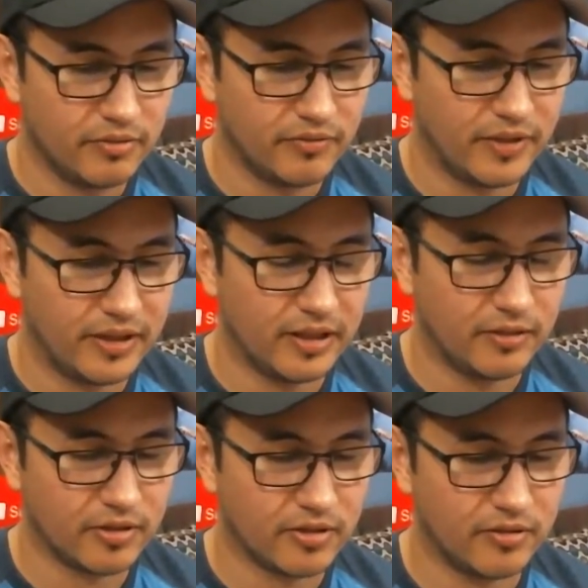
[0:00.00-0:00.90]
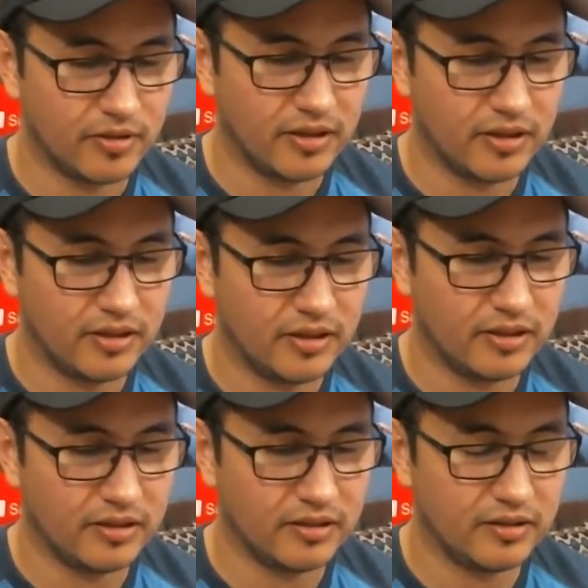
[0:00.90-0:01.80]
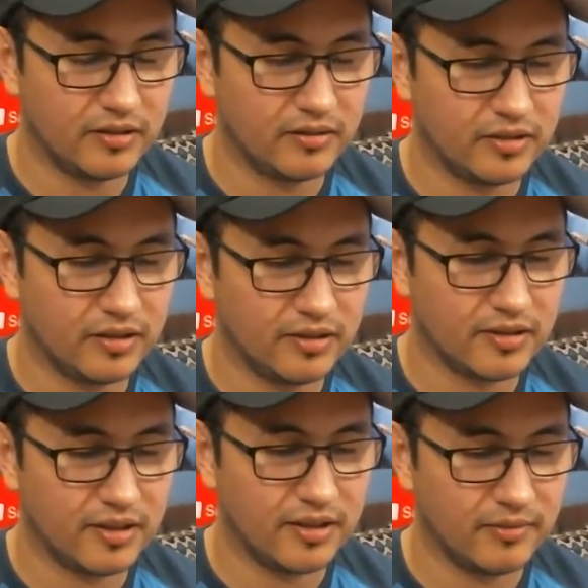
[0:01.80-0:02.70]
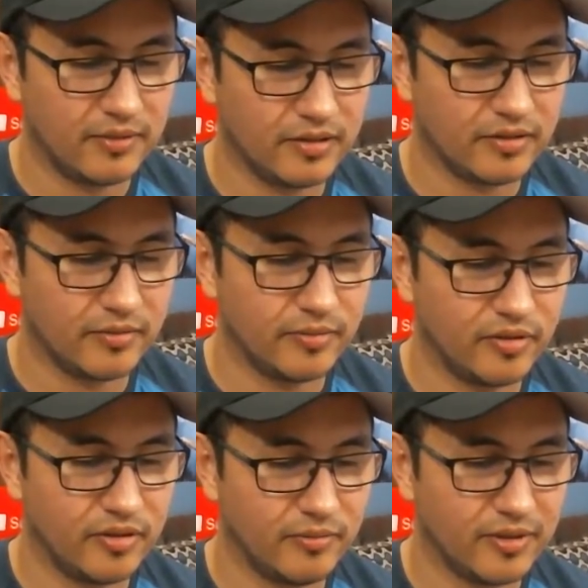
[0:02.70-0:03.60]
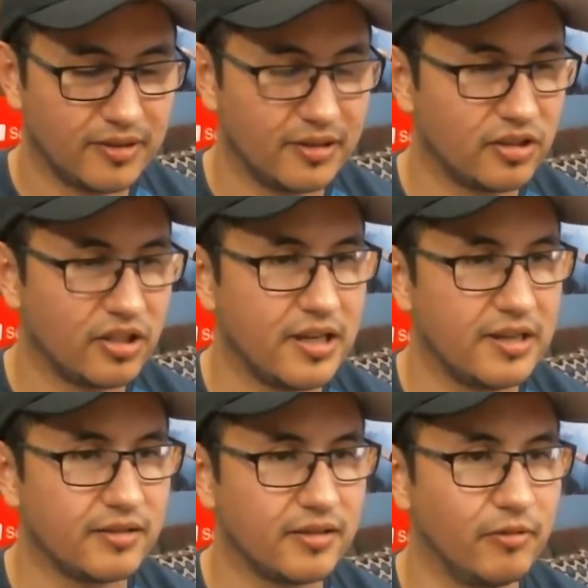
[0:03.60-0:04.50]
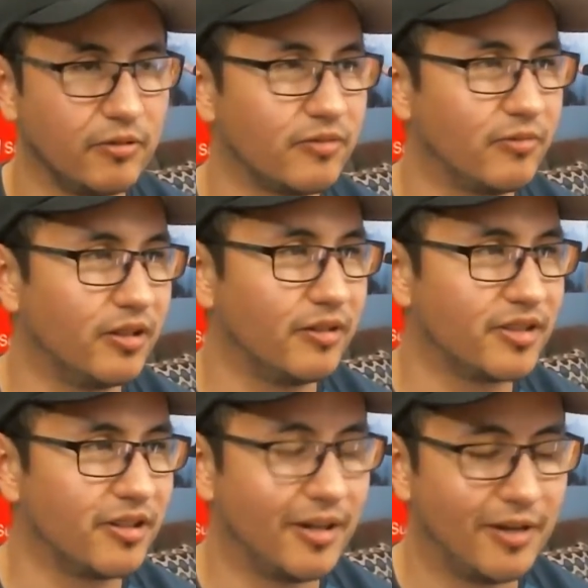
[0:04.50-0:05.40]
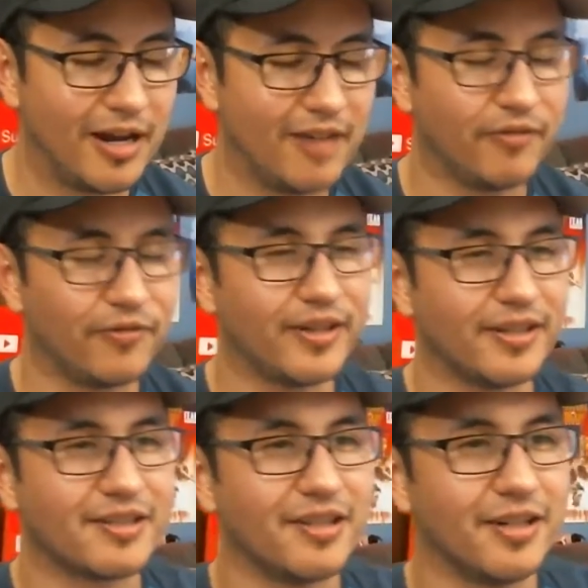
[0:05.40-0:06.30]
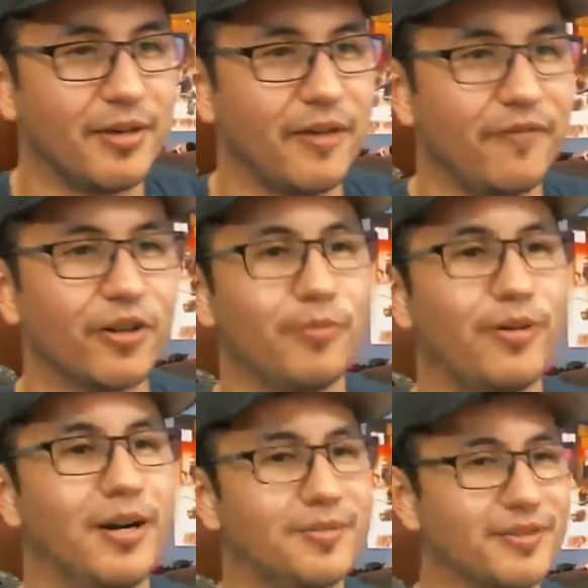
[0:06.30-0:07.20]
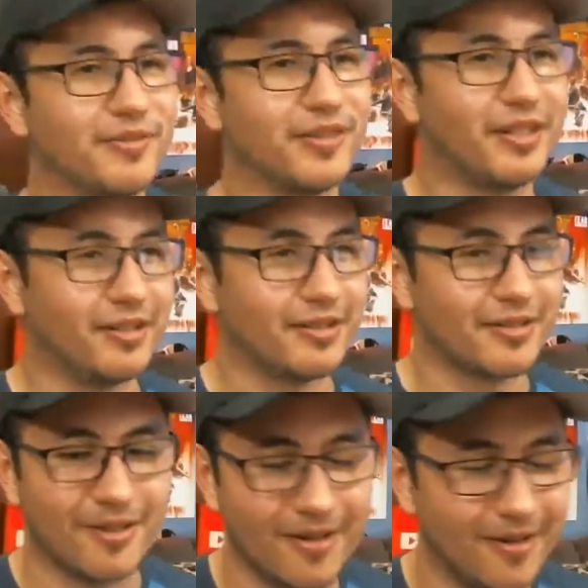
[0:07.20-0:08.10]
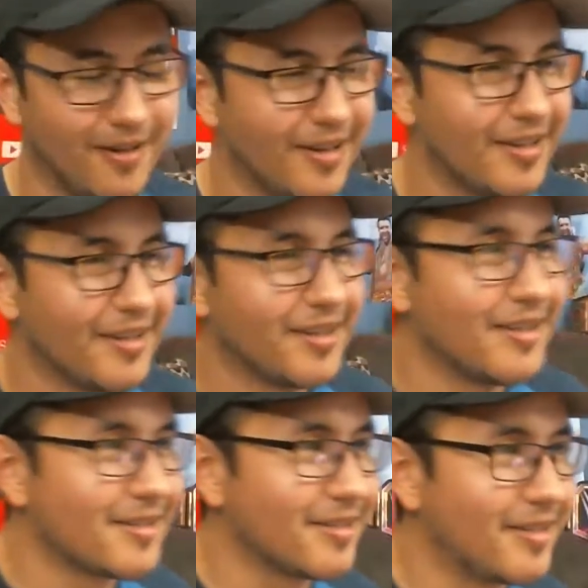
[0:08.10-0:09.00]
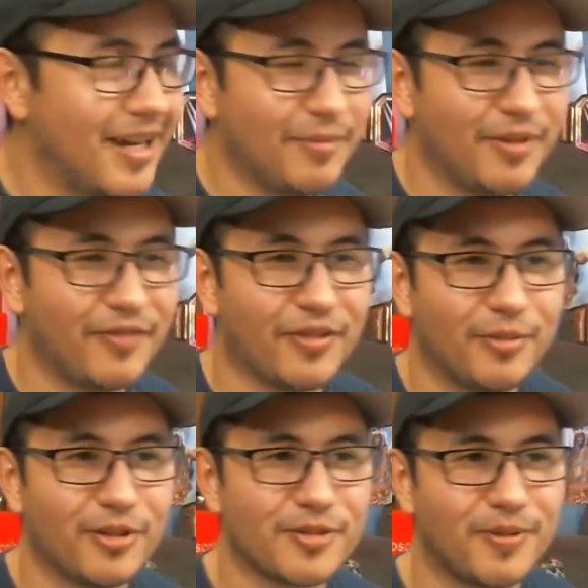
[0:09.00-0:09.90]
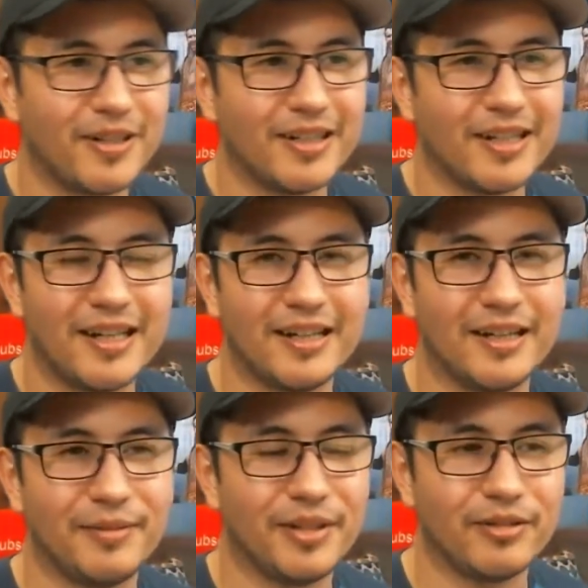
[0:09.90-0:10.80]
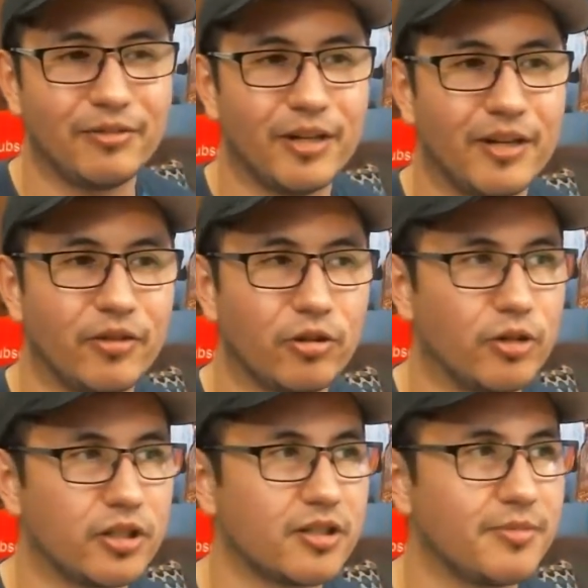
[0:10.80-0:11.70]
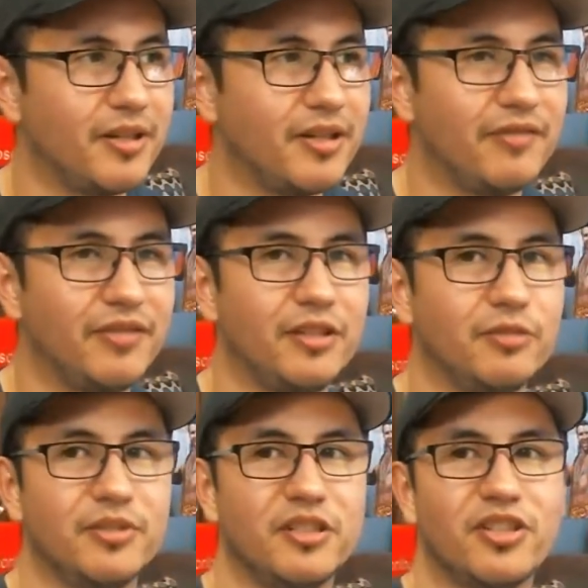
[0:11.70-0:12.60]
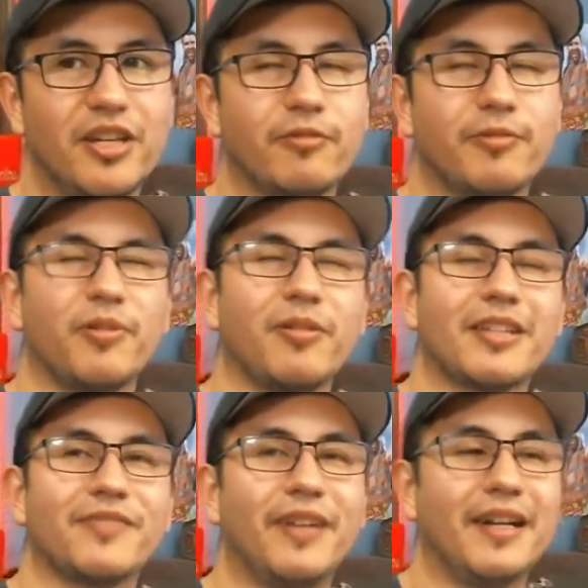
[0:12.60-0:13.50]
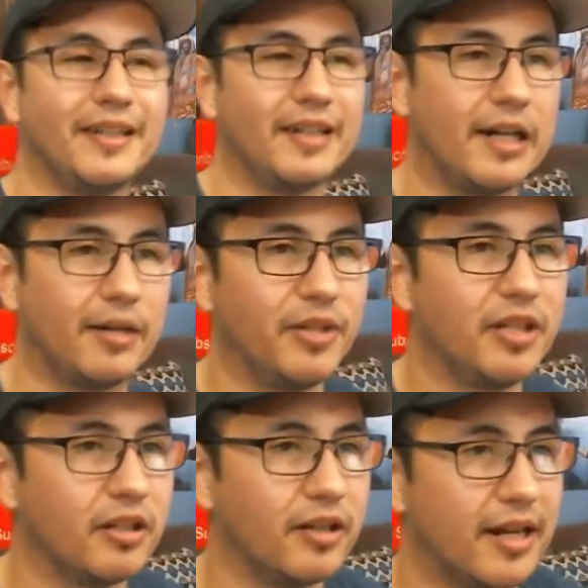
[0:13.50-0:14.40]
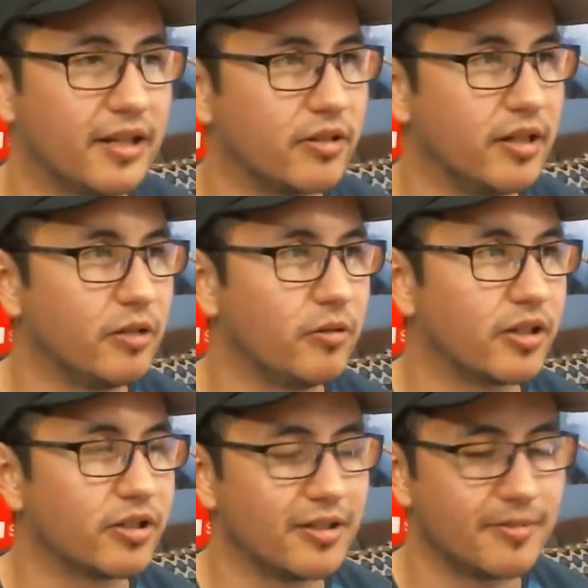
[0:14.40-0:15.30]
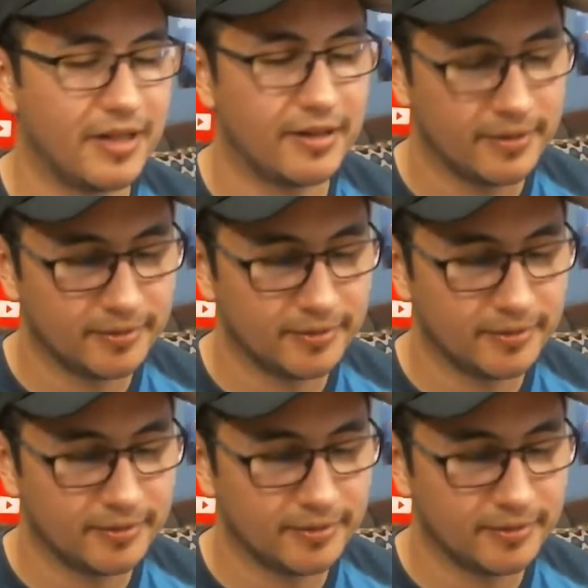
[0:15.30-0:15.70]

Find out what's going on here. Oh yeah, he's got a Razer. What's the chase? Okay, we're sorry. I have a friend that's talking about Funko Pops over here. So yeah, I mean, for the most part, yeah, I mean, whatever questions about you have the Umidigi A3 Pro, that's fine. I'll be here to answer any questions, man.